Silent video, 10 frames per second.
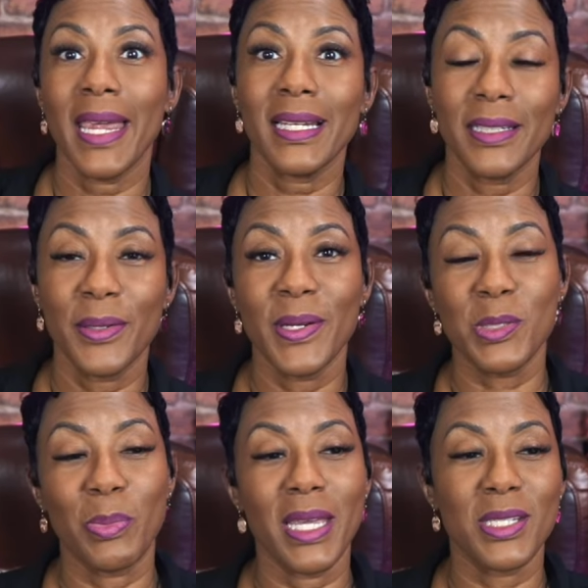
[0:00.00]
lyrics
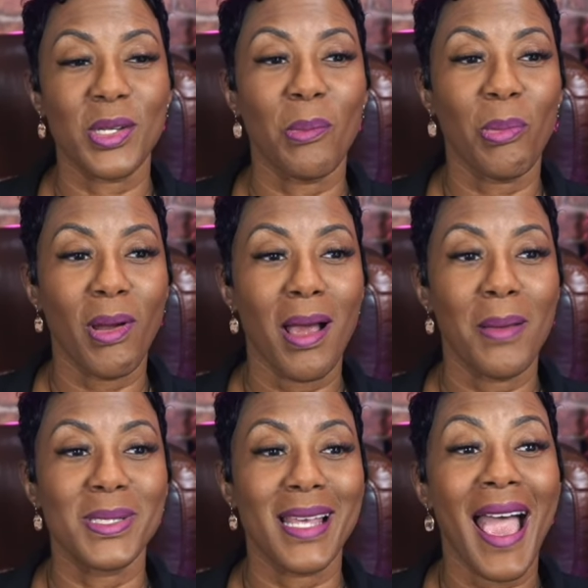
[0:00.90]
based on
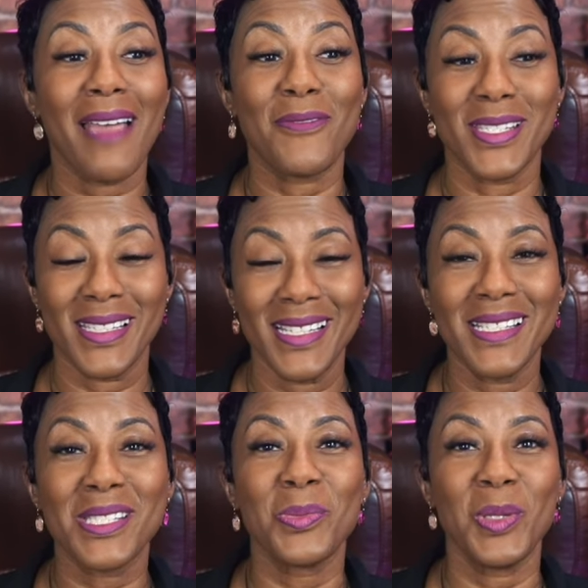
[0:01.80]
prompts. I've seen
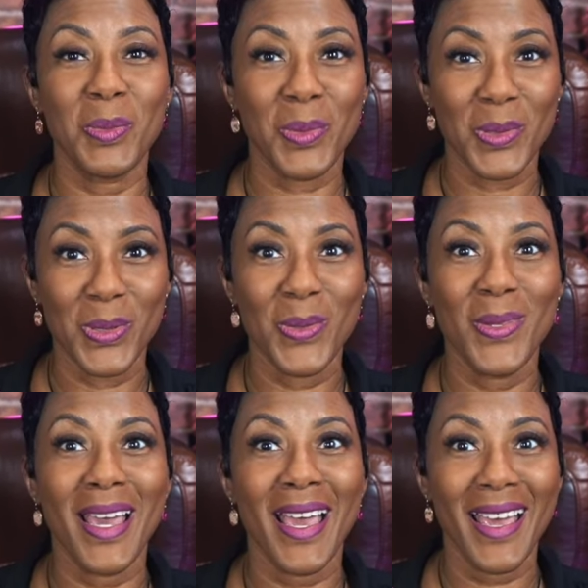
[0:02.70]
some people do
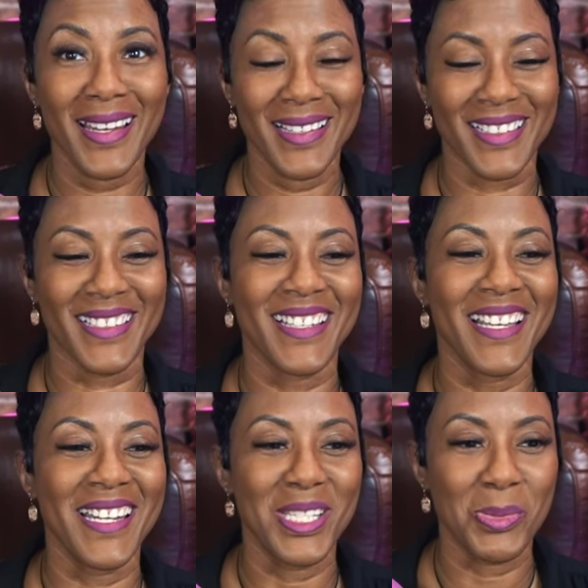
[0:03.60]
that, and
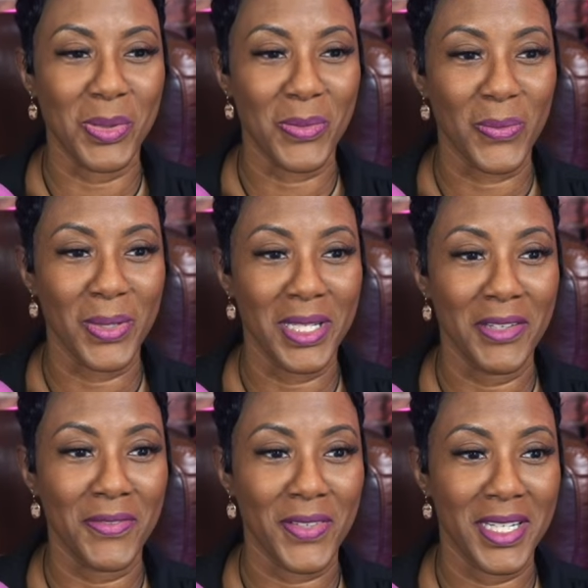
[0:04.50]
it's been really
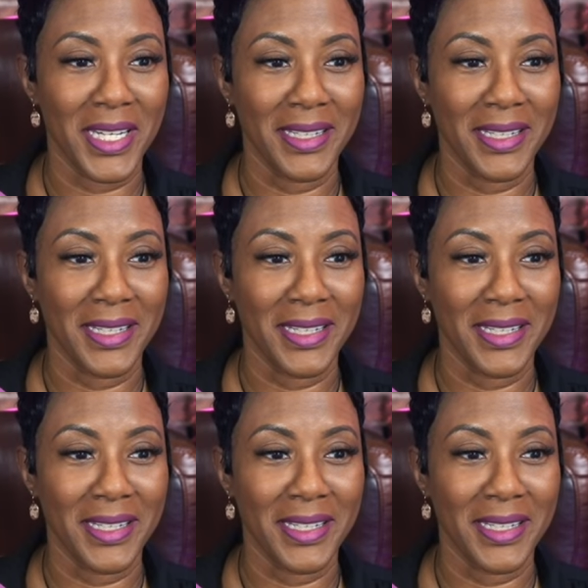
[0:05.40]
funny.